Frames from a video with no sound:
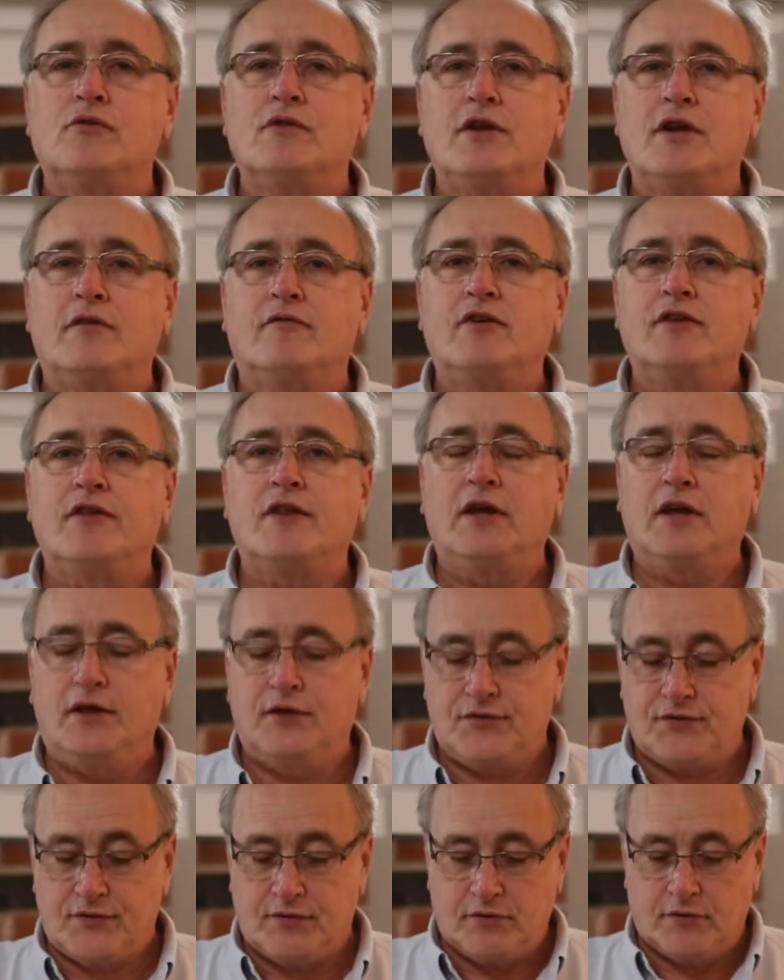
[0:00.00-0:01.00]
that everything
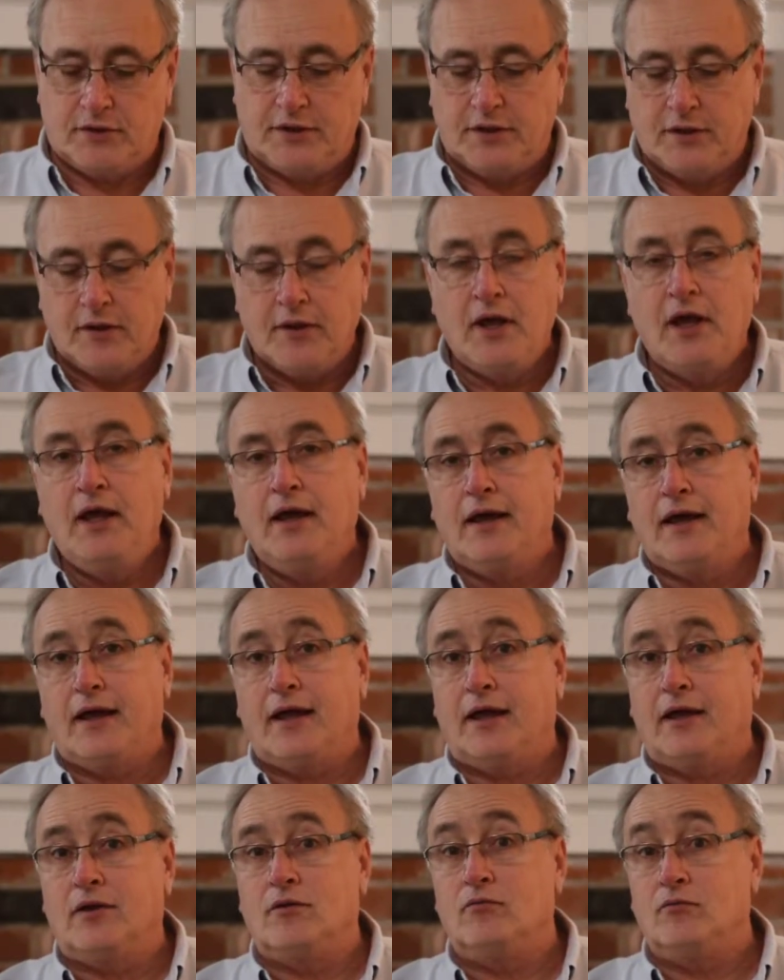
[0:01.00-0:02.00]
gets through it.
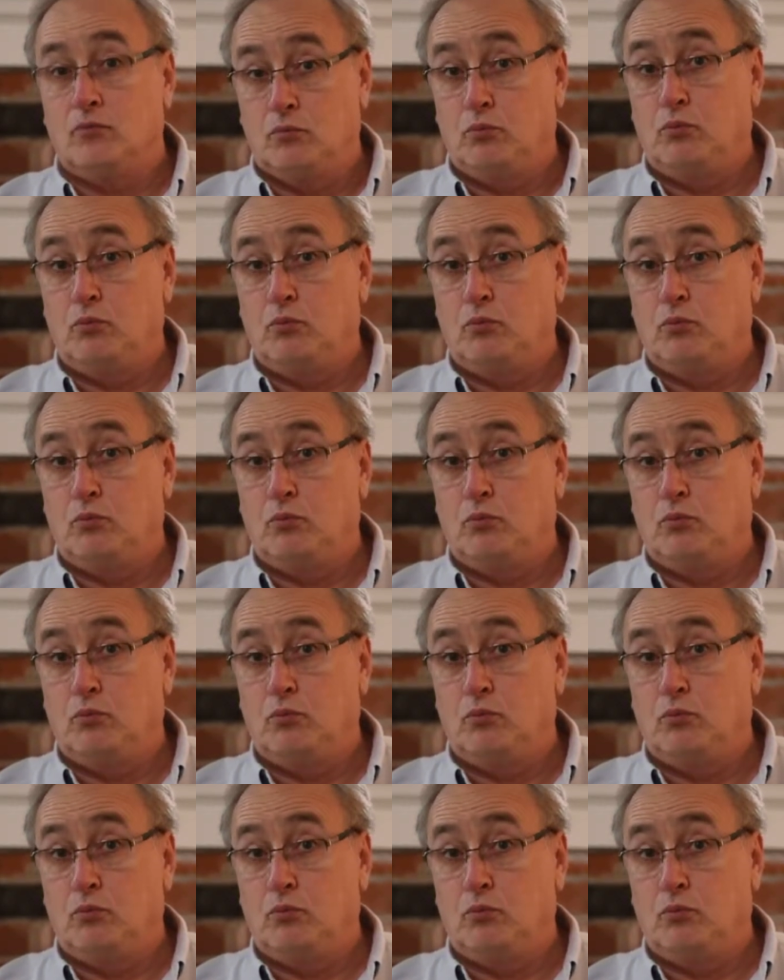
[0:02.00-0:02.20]
And